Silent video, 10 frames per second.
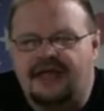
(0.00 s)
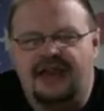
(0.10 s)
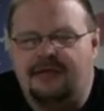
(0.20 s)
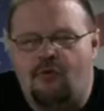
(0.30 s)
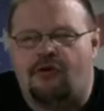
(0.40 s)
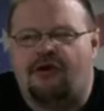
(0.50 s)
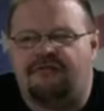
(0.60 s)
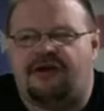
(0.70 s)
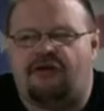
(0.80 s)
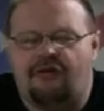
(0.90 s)

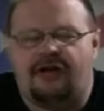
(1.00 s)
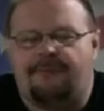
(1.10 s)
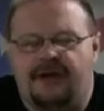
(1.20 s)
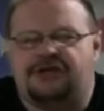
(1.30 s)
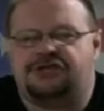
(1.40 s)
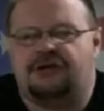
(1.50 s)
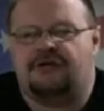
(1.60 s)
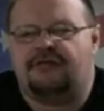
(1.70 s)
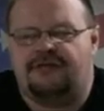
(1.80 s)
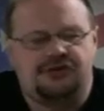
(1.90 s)
a clear picture
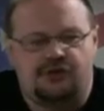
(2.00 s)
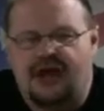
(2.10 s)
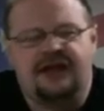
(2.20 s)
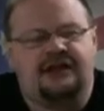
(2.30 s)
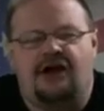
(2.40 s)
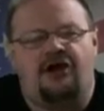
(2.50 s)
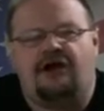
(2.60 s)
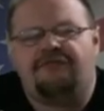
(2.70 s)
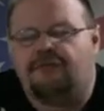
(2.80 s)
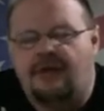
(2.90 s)
that the train had gone
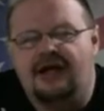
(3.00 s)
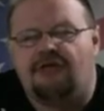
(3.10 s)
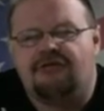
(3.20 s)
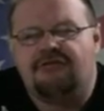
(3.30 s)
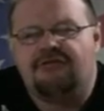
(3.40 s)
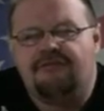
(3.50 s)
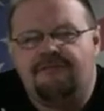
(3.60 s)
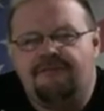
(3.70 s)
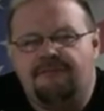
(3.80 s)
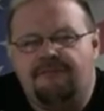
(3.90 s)
off the rails?
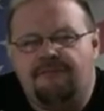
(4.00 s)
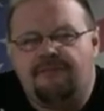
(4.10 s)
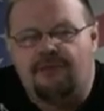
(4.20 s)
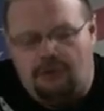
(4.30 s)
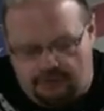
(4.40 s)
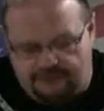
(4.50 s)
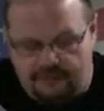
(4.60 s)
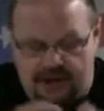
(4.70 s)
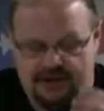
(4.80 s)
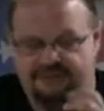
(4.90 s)
Well,
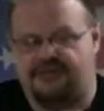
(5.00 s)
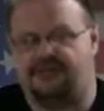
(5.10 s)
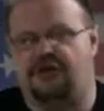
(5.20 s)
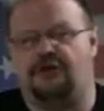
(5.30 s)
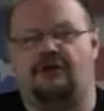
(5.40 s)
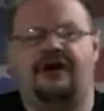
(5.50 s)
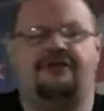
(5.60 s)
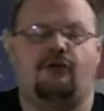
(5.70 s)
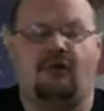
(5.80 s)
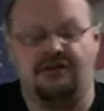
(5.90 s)
for many of us in the new
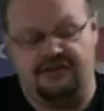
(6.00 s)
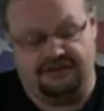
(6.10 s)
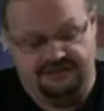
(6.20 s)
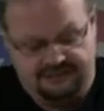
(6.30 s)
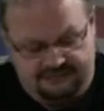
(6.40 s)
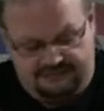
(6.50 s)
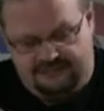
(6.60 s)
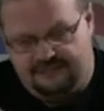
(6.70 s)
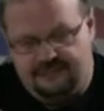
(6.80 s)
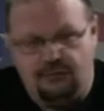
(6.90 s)
right, there wasn't.
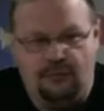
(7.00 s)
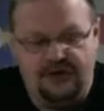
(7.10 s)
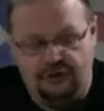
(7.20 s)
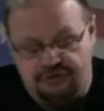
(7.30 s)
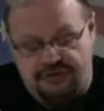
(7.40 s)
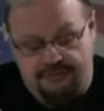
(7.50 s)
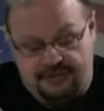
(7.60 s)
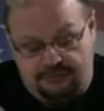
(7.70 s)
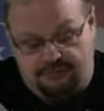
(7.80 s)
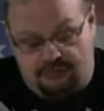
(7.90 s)
We knew
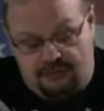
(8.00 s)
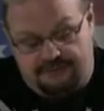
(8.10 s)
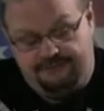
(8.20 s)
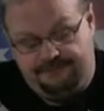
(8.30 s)
something was wrong.